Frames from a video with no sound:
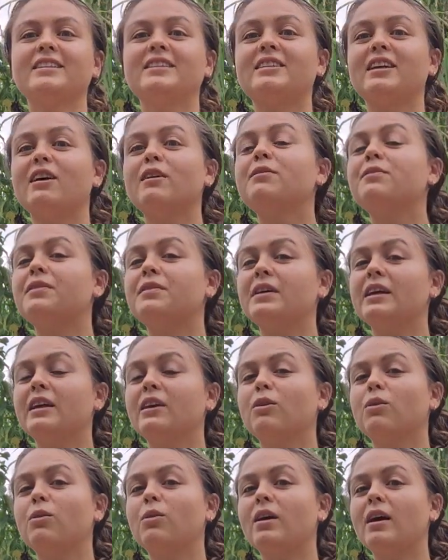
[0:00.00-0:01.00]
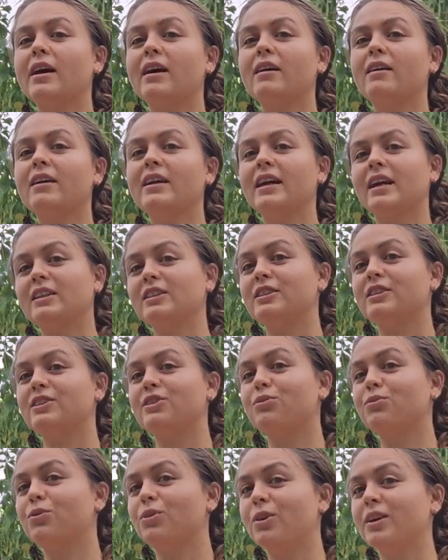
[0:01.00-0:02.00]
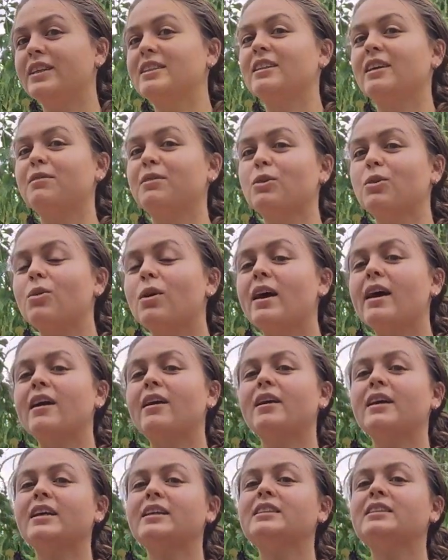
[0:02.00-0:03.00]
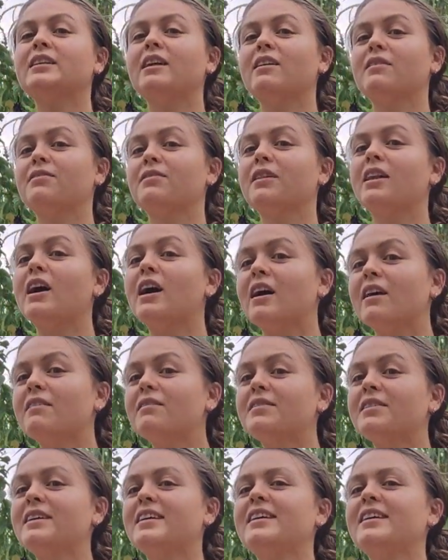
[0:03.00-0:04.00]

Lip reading: self-inquiry, actually it's 4, self-inquiry, self-love,